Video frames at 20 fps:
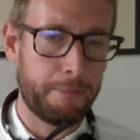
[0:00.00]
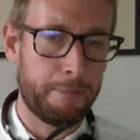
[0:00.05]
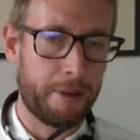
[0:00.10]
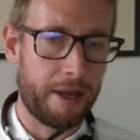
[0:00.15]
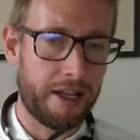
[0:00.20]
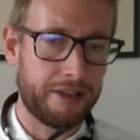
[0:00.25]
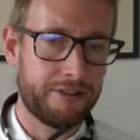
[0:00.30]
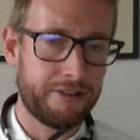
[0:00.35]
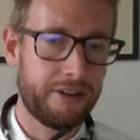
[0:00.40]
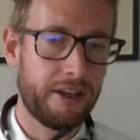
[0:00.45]

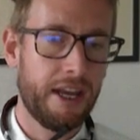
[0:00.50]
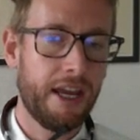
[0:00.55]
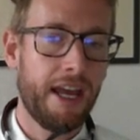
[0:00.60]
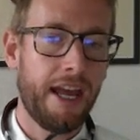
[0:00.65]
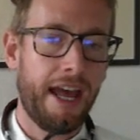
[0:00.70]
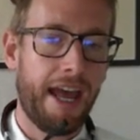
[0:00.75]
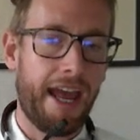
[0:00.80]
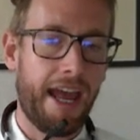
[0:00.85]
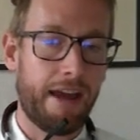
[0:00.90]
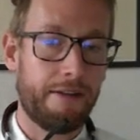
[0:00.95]
but
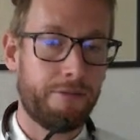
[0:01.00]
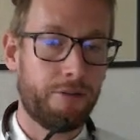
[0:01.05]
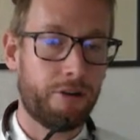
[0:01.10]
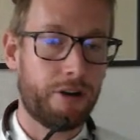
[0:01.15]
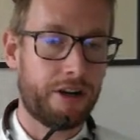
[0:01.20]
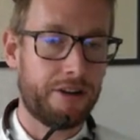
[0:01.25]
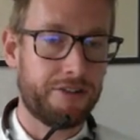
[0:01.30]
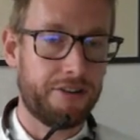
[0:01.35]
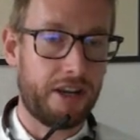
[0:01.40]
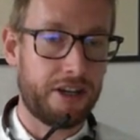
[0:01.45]
for
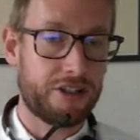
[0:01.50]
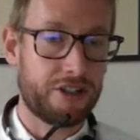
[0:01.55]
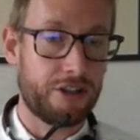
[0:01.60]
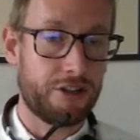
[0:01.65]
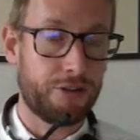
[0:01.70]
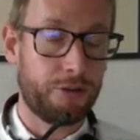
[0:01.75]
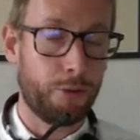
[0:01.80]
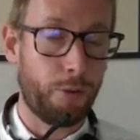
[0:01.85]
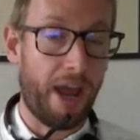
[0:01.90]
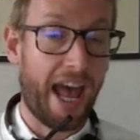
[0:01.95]

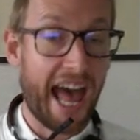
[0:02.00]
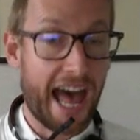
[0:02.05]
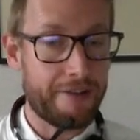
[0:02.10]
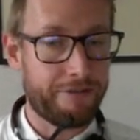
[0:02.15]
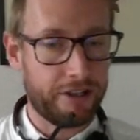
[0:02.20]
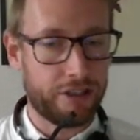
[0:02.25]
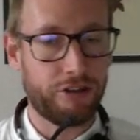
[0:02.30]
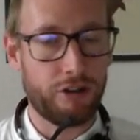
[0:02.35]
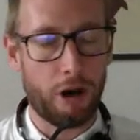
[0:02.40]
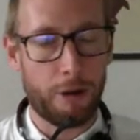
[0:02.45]
organizations who have
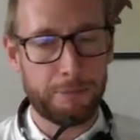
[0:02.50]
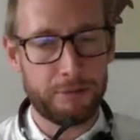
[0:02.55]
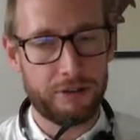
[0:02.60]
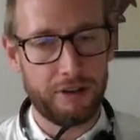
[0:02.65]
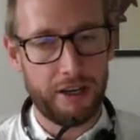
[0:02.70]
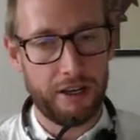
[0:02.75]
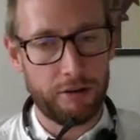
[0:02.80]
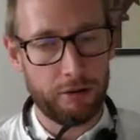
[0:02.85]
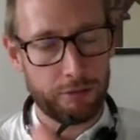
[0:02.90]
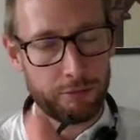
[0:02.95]

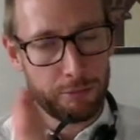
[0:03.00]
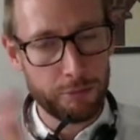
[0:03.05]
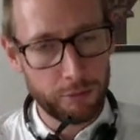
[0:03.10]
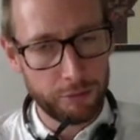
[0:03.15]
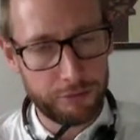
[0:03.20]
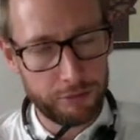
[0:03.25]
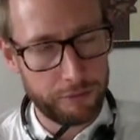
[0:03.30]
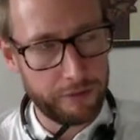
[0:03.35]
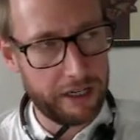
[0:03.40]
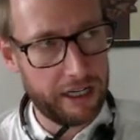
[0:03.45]
adopted, who've
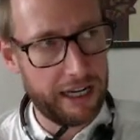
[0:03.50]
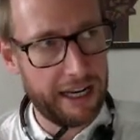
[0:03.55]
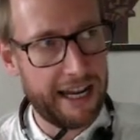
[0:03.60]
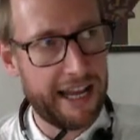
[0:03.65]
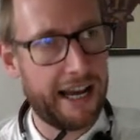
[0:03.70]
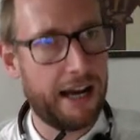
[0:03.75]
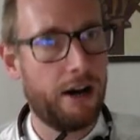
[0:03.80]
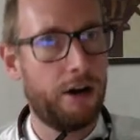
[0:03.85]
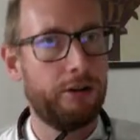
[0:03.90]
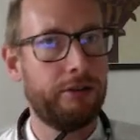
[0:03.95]
moved to the
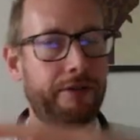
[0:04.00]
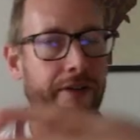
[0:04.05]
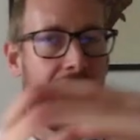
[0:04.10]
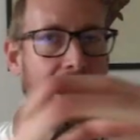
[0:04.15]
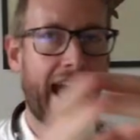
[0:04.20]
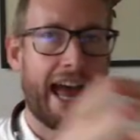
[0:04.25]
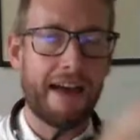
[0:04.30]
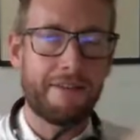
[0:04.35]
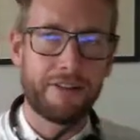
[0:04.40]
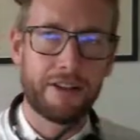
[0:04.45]
cloud, they
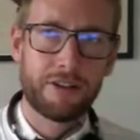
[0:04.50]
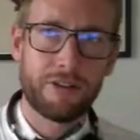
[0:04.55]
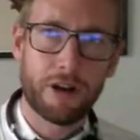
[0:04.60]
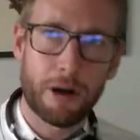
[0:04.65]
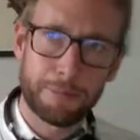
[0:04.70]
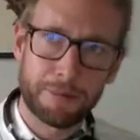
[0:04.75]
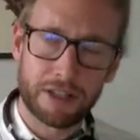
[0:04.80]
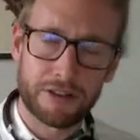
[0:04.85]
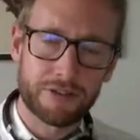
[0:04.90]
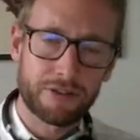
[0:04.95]
have
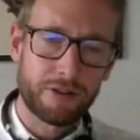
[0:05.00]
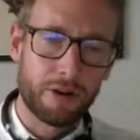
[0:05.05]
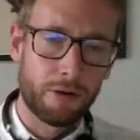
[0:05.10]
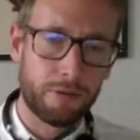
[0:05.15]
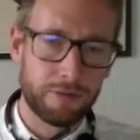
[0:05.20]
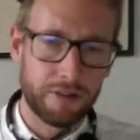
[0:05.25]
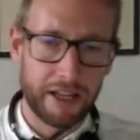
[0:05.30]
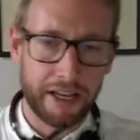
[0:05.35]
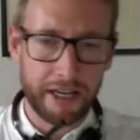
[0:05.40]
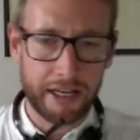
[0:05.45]
adopted
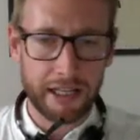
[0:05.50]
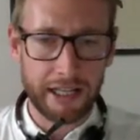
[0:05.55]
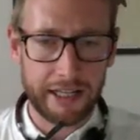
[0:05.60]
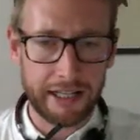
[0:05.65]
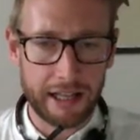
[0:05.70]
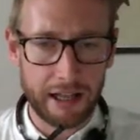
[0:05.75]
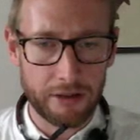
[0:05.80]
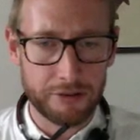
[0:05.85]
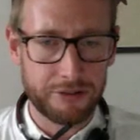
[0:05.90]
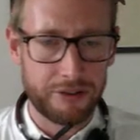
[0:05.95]
Snowflake,
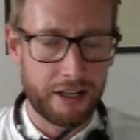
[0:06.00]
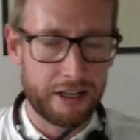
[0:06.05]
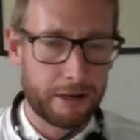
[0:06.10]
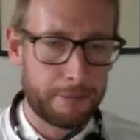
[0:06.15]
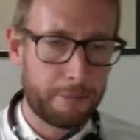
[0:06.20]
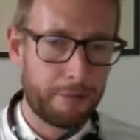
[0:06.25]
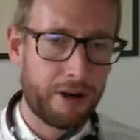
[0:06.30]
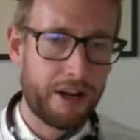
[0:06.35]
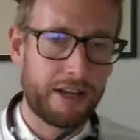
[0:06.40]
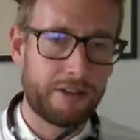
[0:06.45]
ClickHouse,
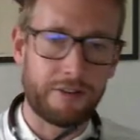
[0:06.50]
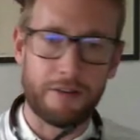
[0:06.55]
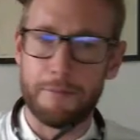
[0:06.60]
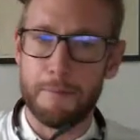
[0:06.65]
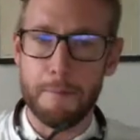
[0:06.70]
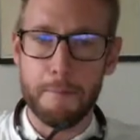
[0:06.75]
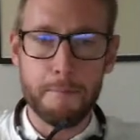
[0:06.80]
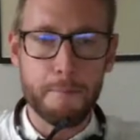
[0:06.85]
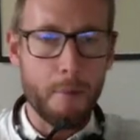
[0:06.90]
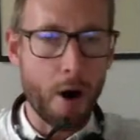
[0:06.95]
Databricks, have
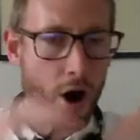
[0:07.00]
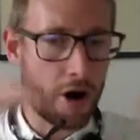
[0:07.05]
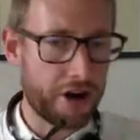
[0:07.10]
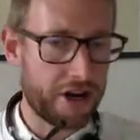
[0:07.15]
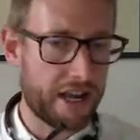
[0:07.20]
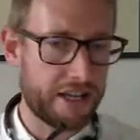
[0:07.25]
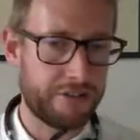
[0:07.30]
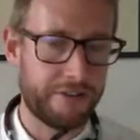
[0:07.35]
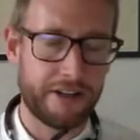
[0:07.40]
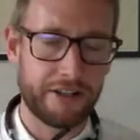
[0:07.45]

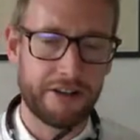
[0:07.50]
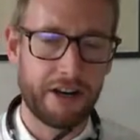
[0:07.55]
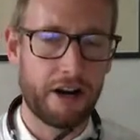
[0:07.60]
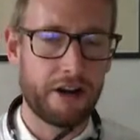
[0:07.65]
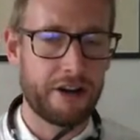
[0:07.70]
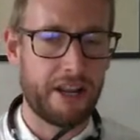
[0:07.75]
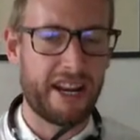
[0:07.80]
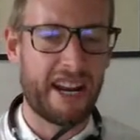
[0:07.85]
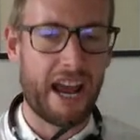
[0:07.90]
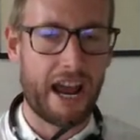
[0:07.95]
modernized the entire
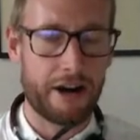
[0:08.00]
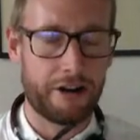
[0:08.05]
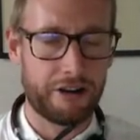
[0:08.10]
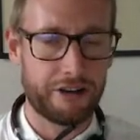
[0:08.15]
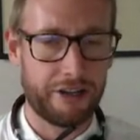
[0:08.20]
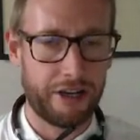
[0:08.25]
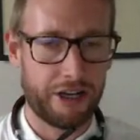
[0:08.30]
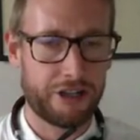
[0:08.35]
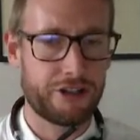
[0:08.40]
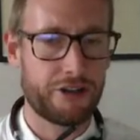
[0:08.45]
data
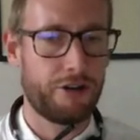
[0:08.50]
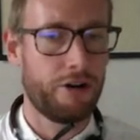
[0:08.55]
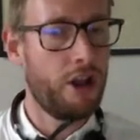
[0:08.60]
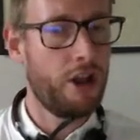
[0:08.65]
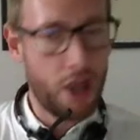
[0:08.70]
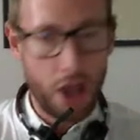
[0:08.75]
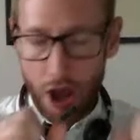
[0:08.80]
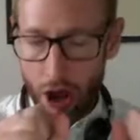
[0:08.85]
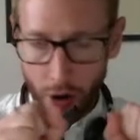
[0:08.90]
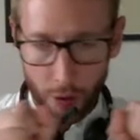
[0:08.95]
architecture,
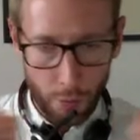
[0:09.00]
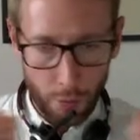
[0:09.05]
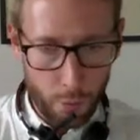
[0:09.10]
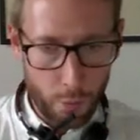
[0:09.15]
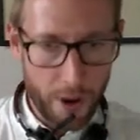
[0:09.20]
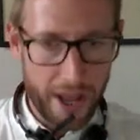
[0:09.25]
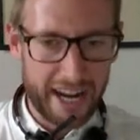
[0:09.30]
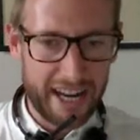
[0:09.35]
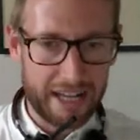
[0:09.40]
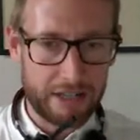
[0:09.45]

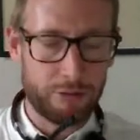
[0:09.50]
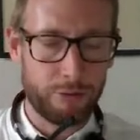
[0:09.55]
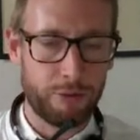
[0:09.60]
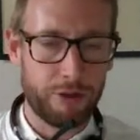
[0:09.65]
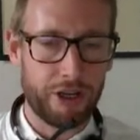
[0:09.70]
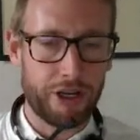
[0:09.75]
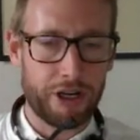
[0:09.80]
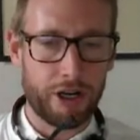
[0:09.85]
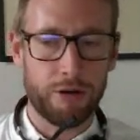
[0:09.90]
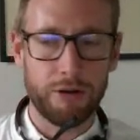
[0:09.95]
ready
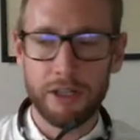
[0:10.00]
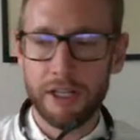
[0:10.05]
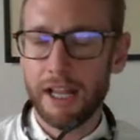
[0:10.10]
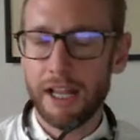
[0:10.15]
to,